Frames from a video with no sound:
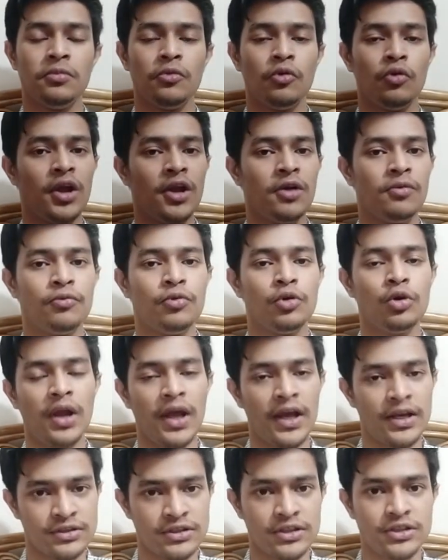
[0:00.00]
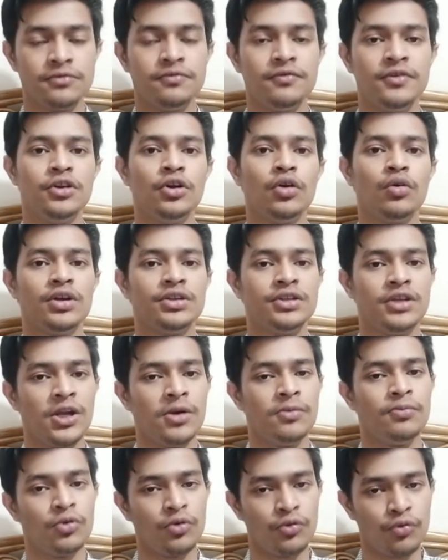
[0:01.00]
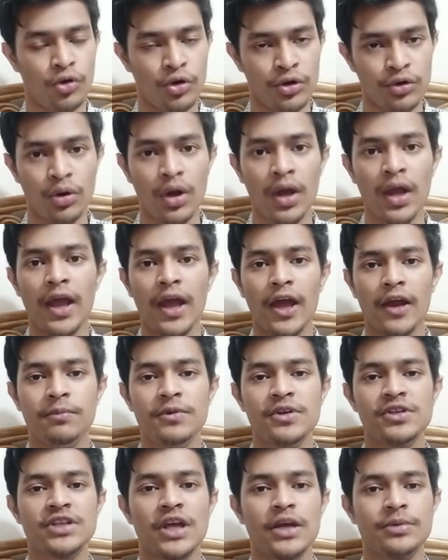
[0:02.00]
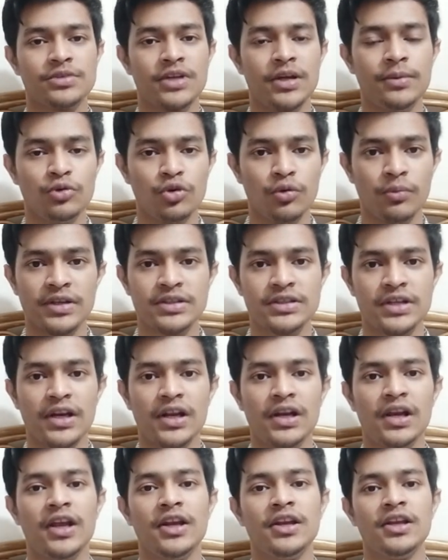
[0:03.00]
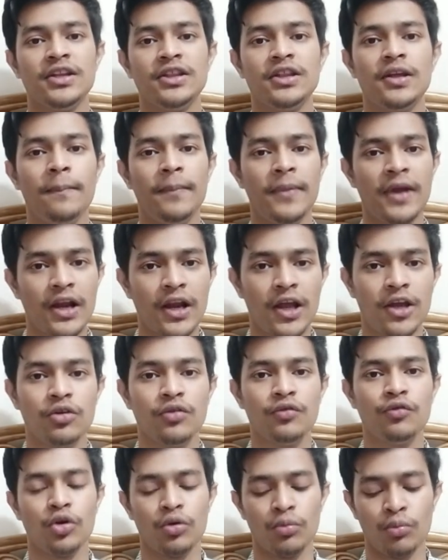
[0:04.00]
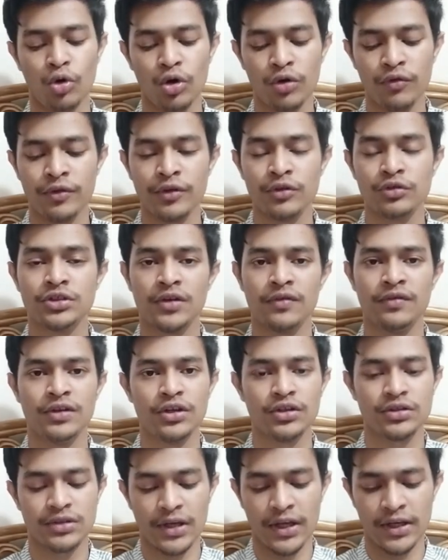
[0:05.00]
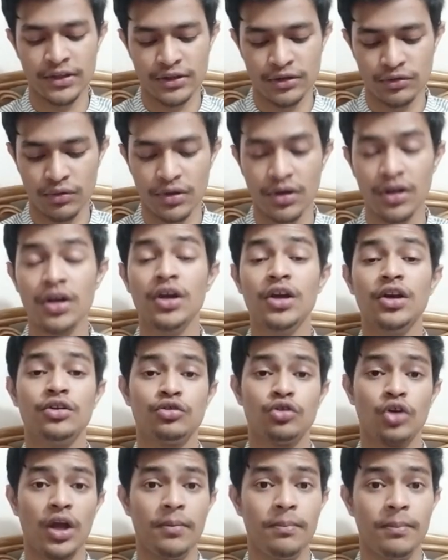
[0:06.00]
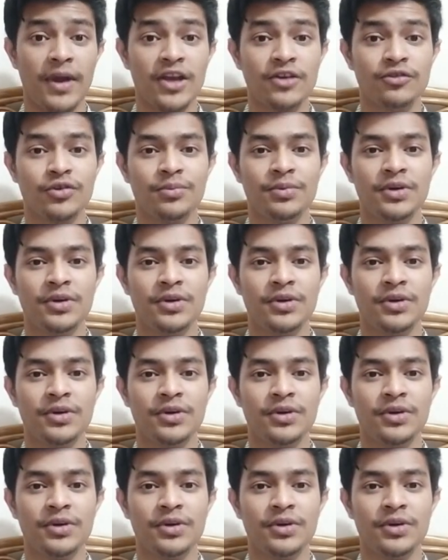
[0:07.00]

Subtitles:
helpful as this video was helpful for you, and please subscribe to my channel and hit the bell icon for more future videos like this one. So I am Mesh from